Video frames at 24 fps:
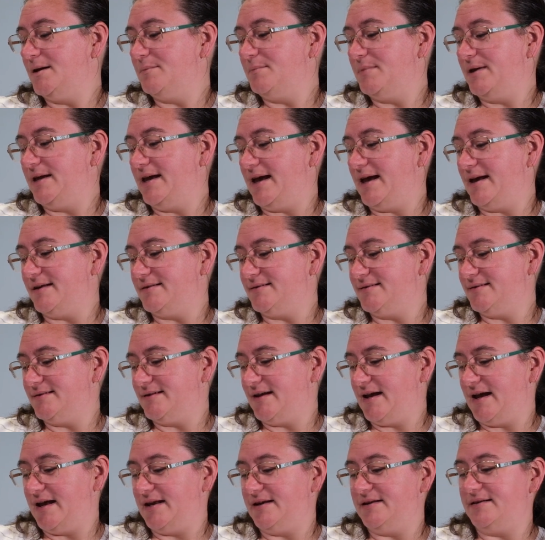yes,
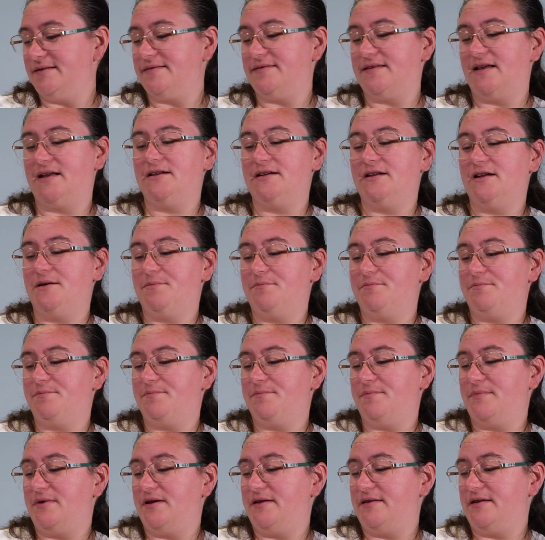and
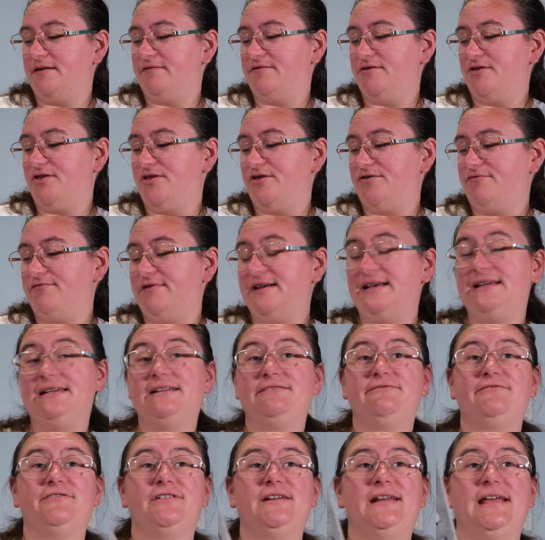there are 3
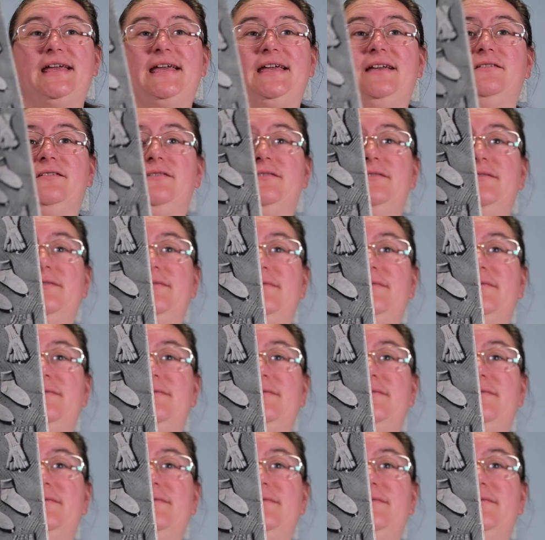different heel